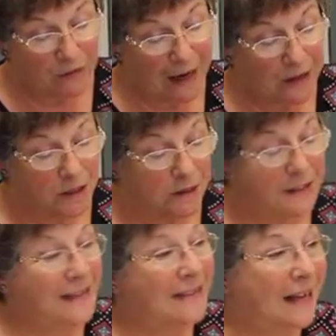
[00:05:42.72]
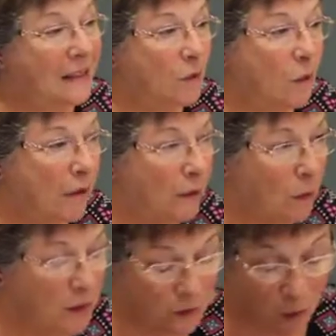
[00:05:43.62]
find out exactly where he
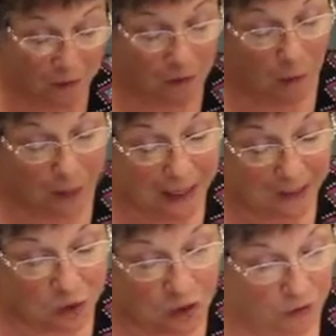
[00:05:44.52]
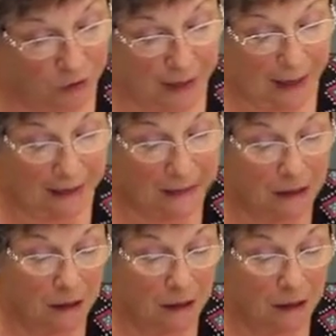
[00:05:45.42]
was, but we've not been able to yet.